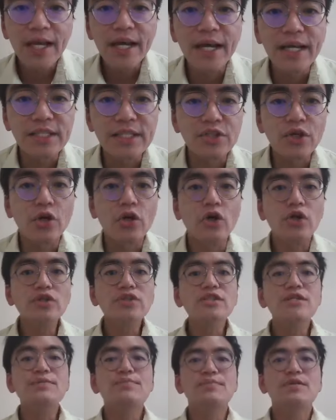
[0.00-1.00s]
It's
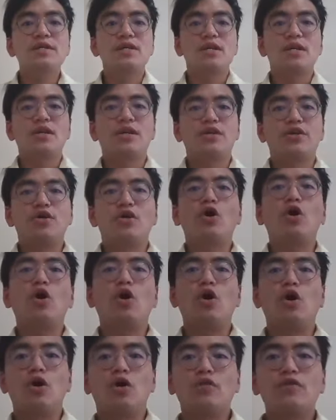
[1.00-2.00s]
on the midline
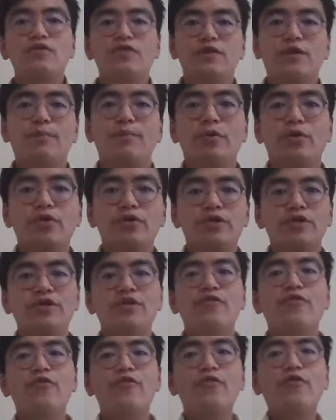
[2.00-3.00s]
of the body,
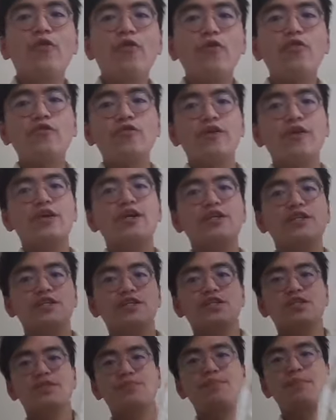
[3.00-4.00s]
4
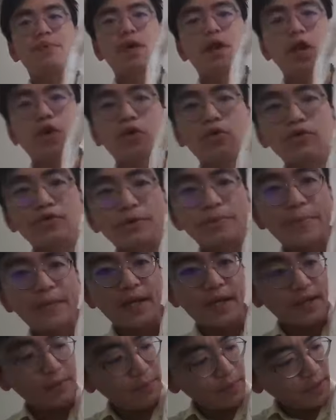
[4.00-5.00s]
fingers below the
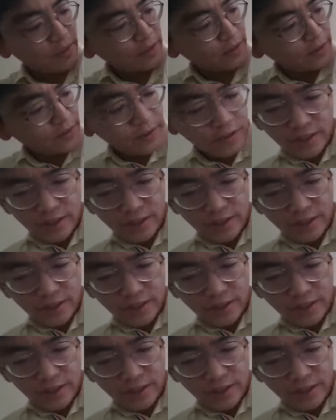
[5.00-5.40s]
belly button.